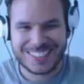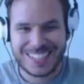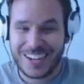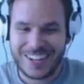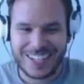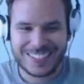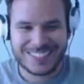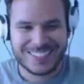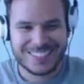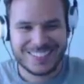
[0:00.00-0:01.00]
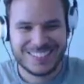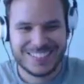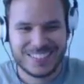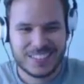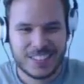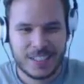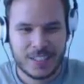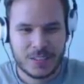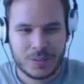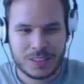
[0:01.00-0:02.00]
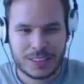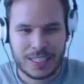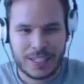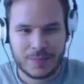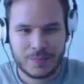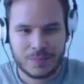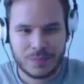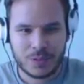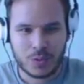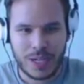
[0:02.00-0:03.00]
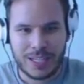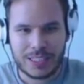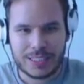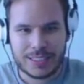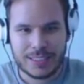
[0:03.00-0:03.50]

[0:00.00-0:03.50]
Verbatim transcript: Alright. What's he got? Growlithe?